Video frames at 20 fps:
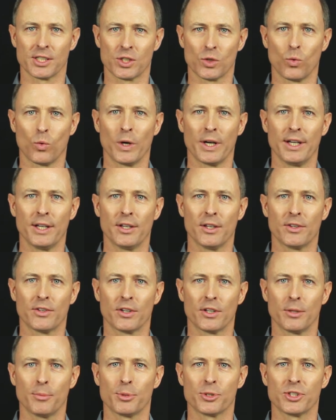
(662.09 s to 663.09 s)
20 to
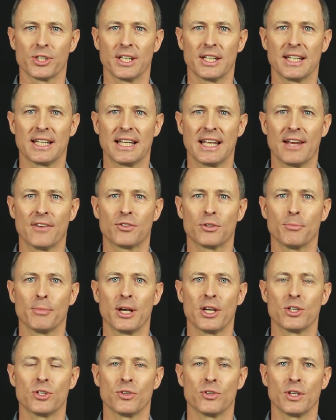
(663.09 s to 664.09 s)
30% of the
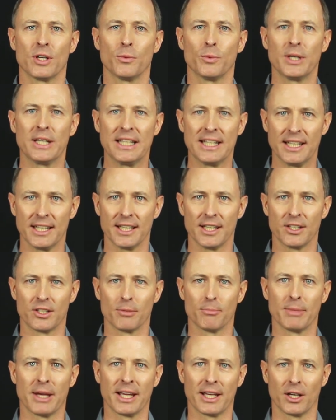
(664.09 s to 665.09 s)
information that we need
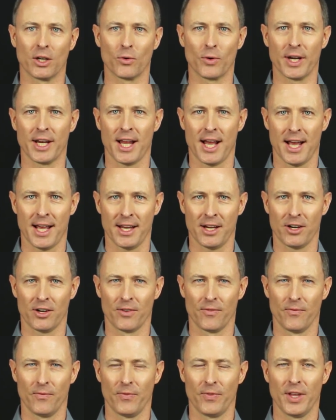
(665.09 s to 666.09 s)
to make a great
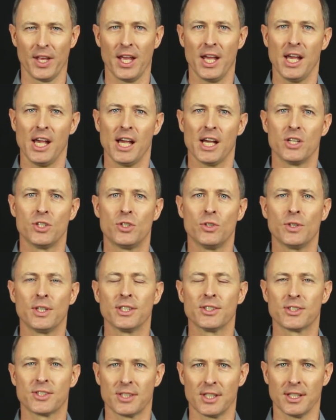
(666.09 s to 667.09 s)
hire. As you
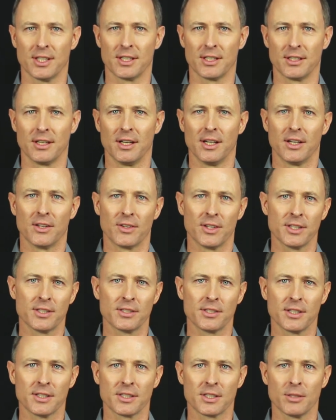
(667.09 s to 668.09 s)
can see, this
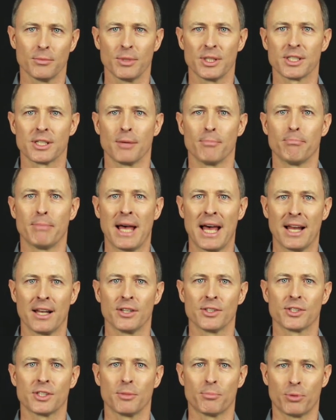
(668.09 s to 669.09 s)
system is a
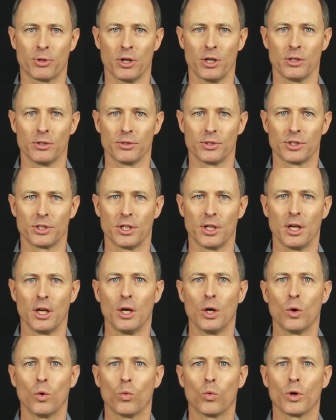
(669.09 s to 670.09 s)
balanced approach.
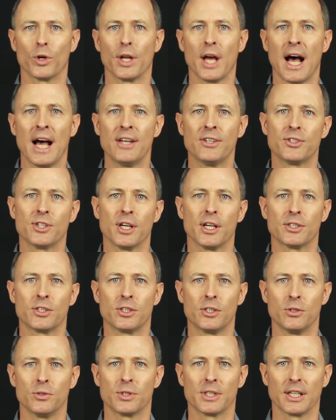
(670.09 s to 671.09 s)
We're not
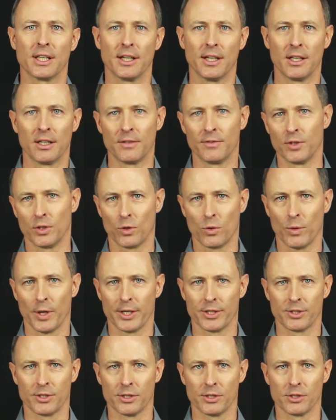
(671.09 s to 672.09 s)
just using interview
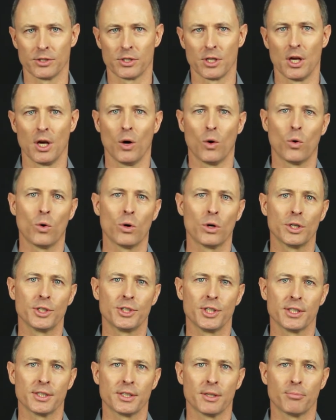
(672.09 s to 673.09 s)
questions or
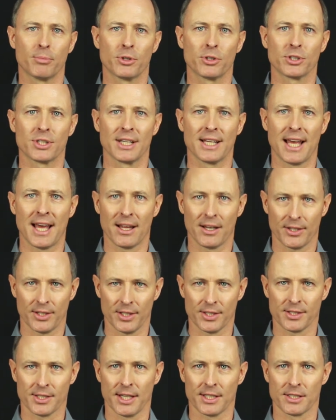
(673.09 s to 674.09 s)
just a
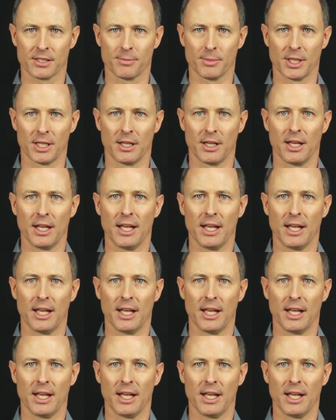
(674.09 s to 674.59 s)
personality assessment.